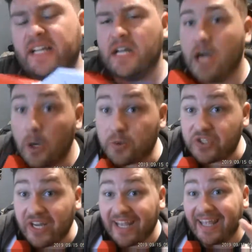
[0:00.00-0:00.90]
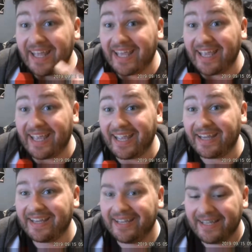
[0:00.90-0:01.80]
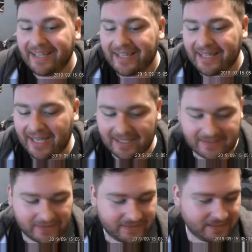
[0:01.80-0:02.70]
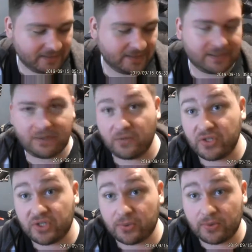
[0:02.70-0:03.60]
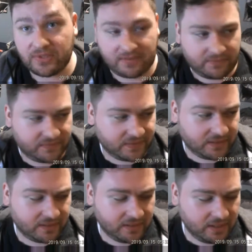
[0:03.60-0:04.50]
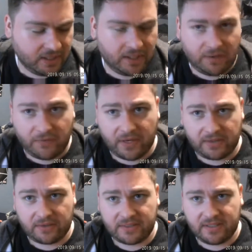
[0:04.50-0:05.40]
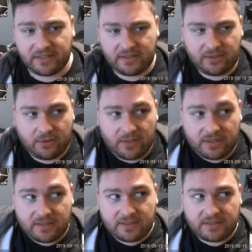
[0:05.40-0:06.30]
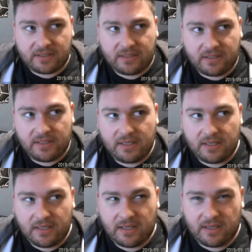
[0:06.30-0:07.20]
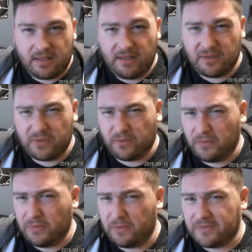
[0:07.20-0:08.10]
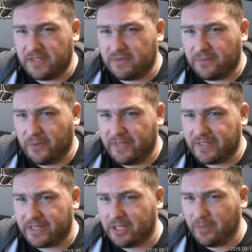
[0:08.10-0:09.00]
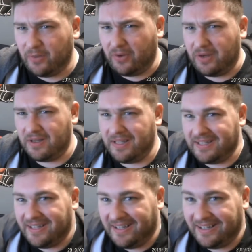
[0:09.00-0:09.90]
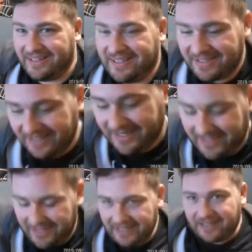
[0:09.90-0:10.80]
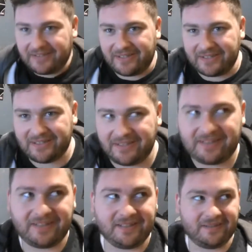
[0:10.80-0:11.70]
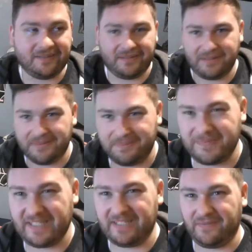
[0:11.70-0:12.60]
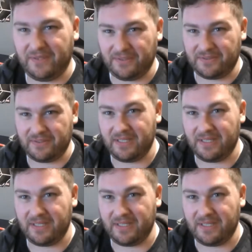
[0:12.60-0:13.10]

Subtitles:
oh shit! Yeah, it turns out the residuals of Friday the 13th didn't go well, because I think there's a real nerf Jason Voorhees. I could be wrong. Yeah, I'll talk to the DC figures,